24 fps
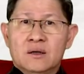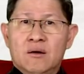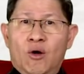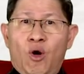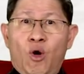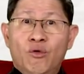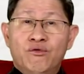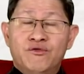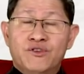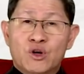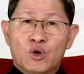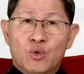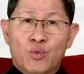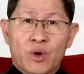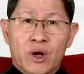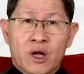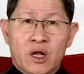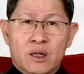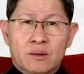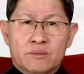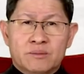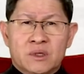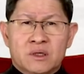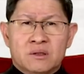
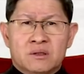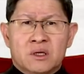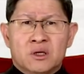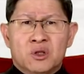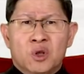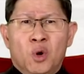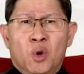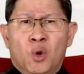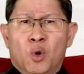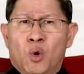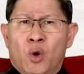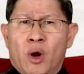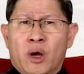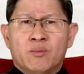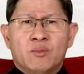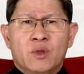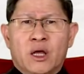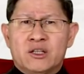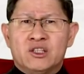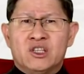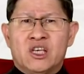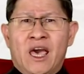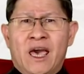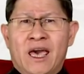overwhelmed and said, I'm
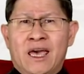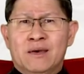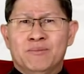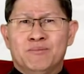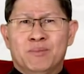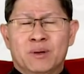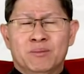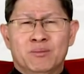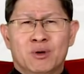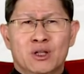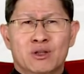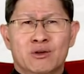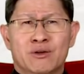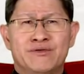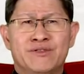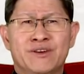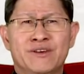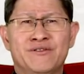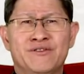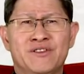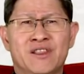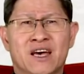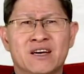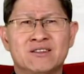not capable of
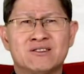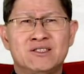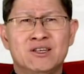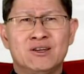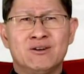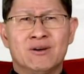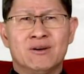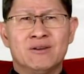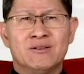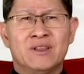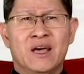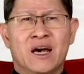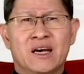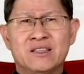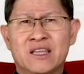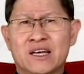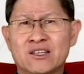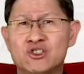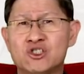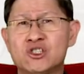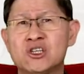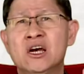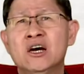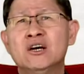reflecting on that.
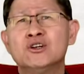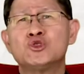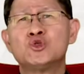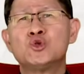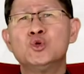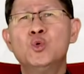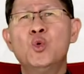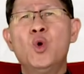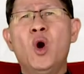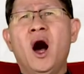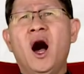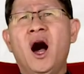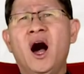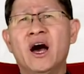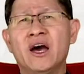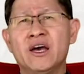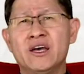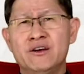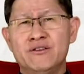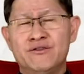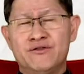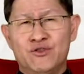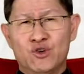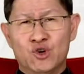That's too
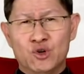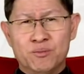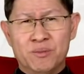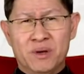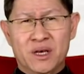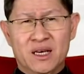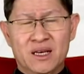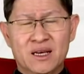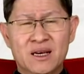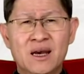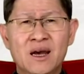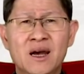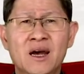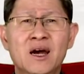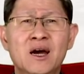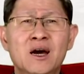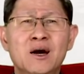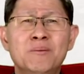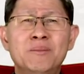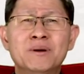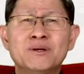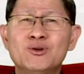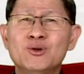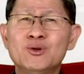high for me.
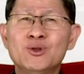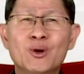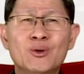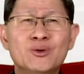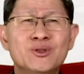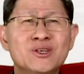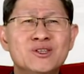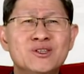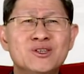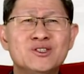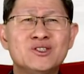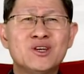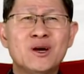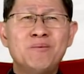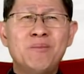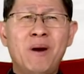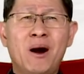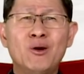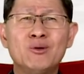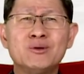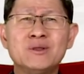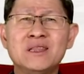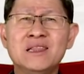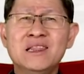But you know, this is
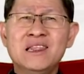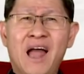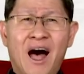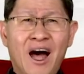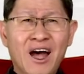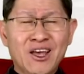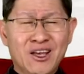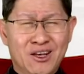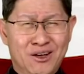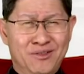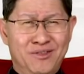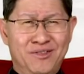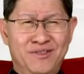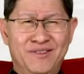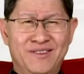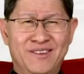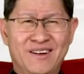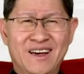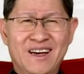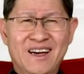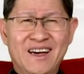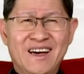about life.